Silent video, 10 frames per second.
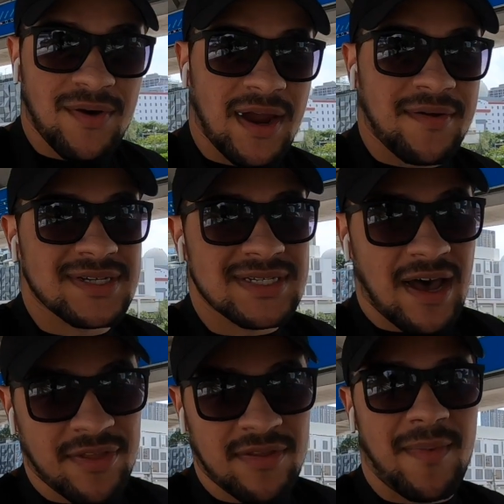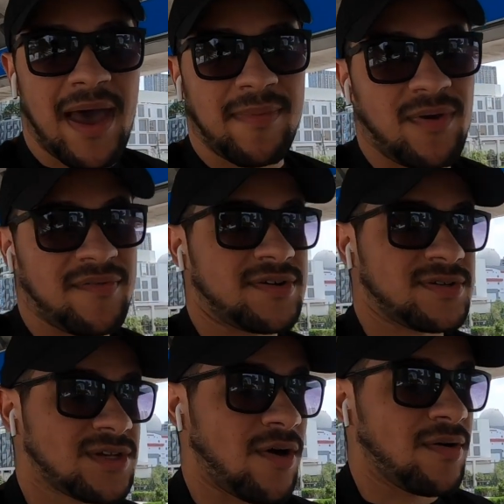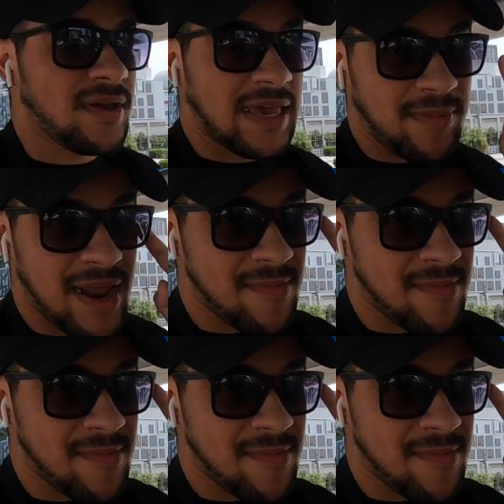area south of the Miami River. So keep that in